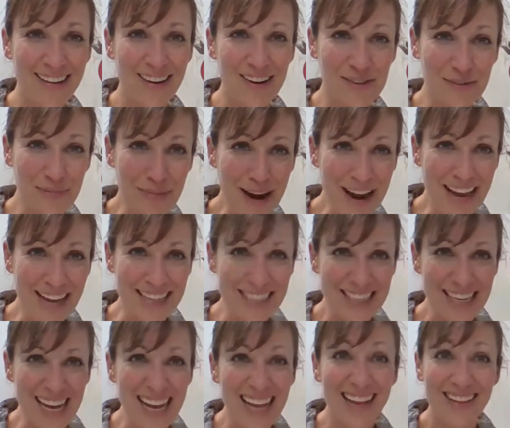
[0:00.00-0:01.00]
Great.
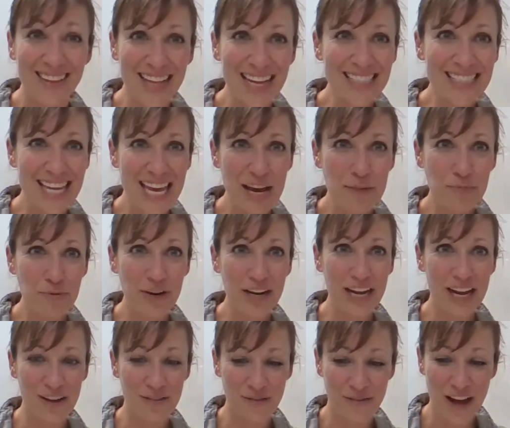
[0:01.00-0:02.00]
Let's keep
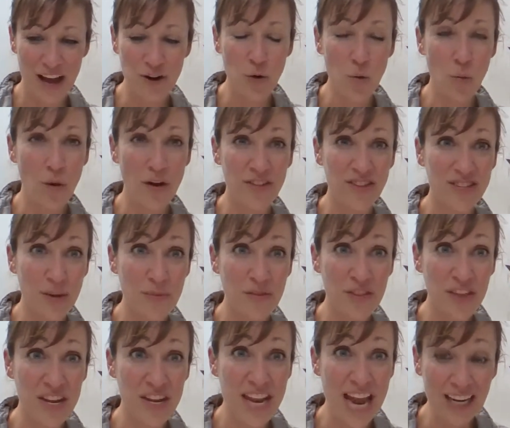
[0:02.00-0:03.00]
reading and find out what some of
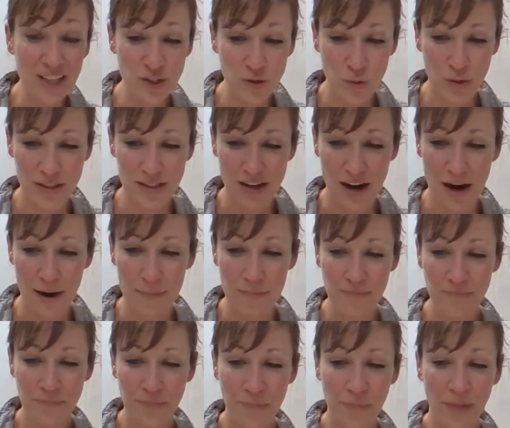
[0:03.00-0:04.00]
the next ones are.
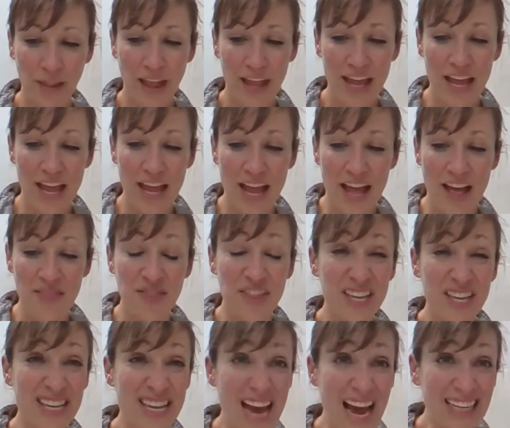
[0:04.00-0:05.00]
The
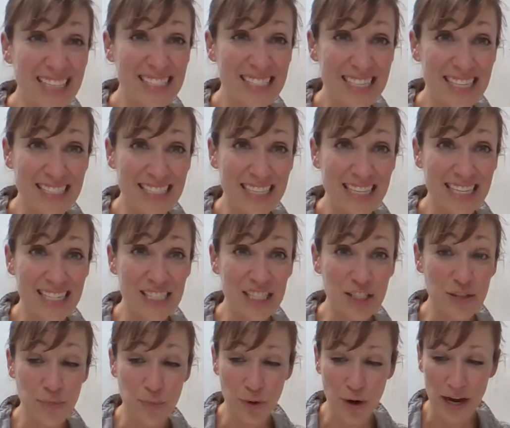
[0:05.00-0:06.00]
next season is
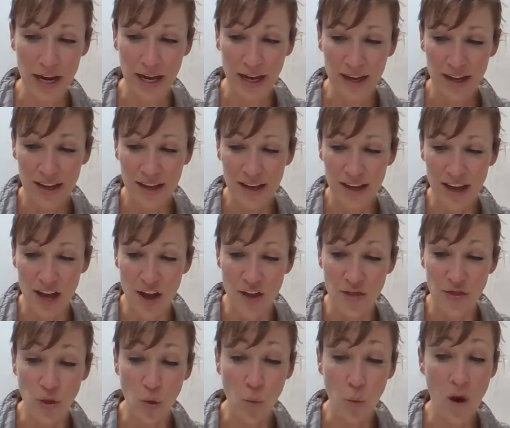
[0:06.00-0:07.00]
spring.
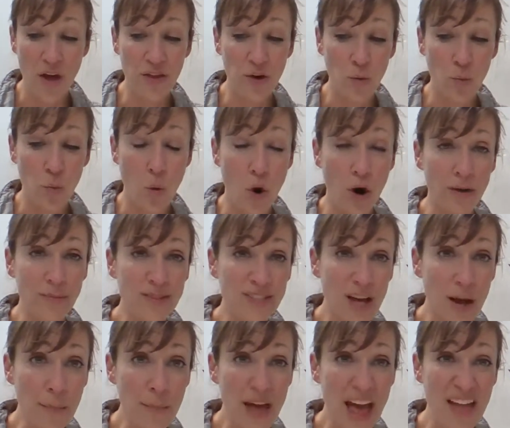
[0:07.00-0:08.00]
The weather warms
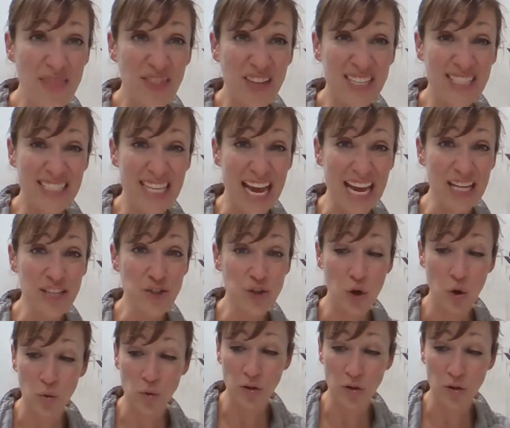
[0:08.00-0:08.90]
up and the days grow